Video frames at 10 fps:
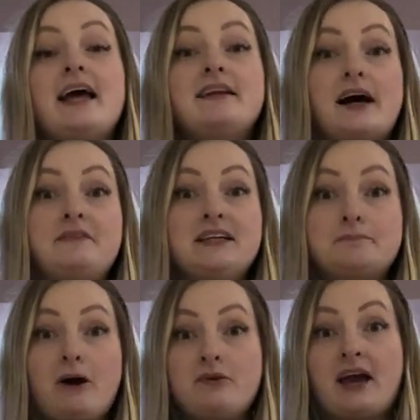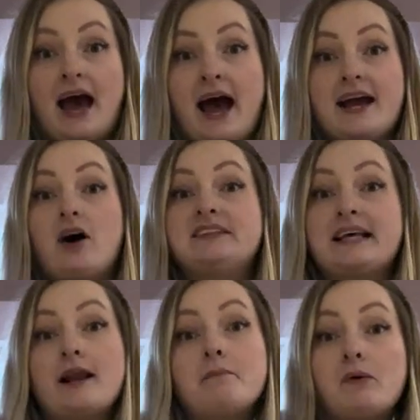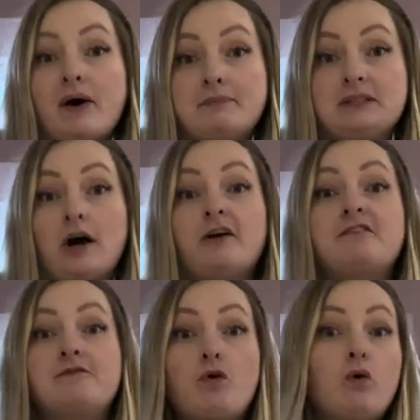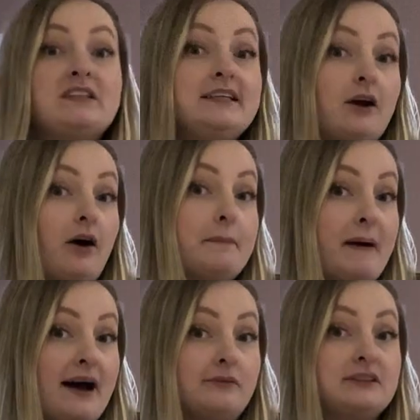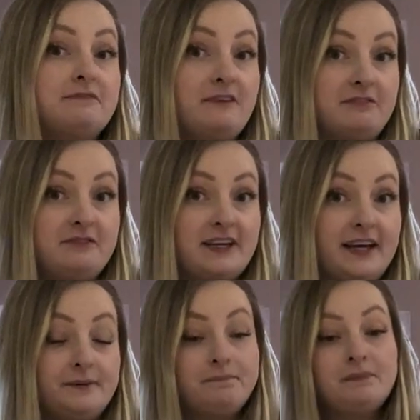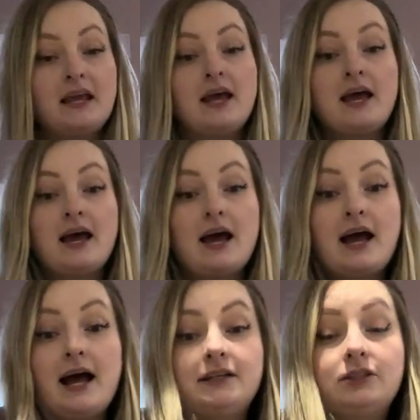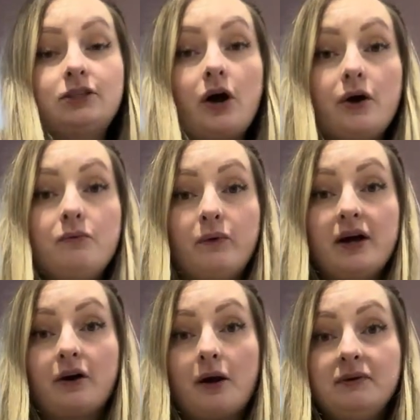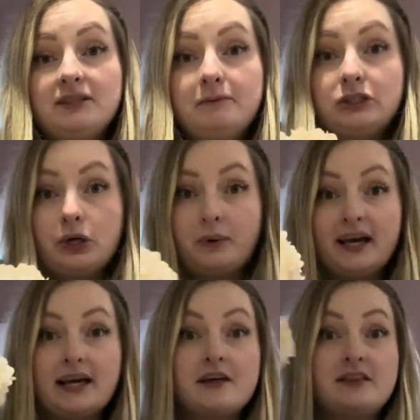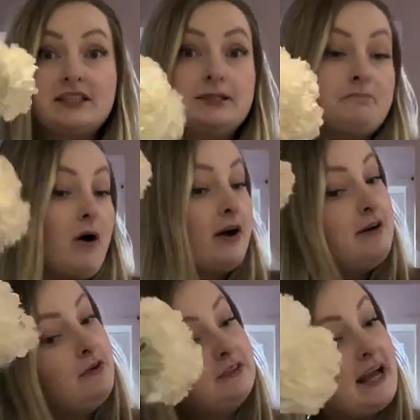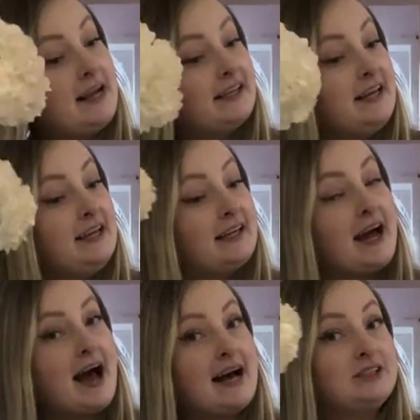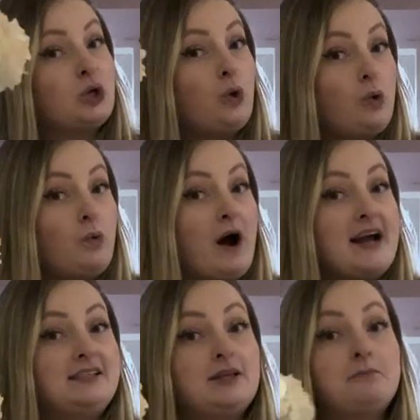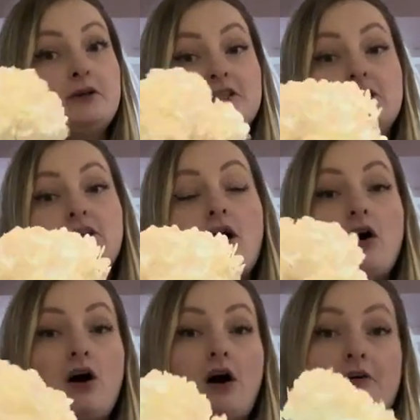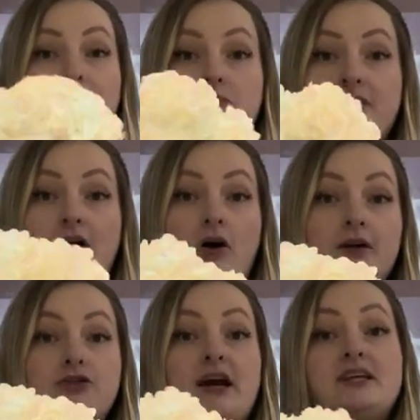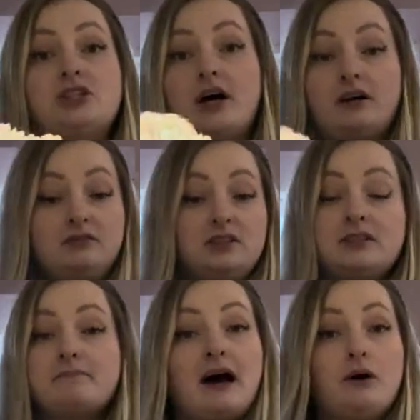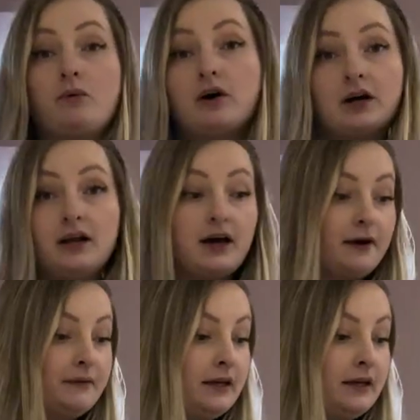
Now this bouquet I sell on my website for £49.50. And so we are going to be doing the spiral technique as always. So I'm going to start off with a hydrangea, doesn't matter what colour.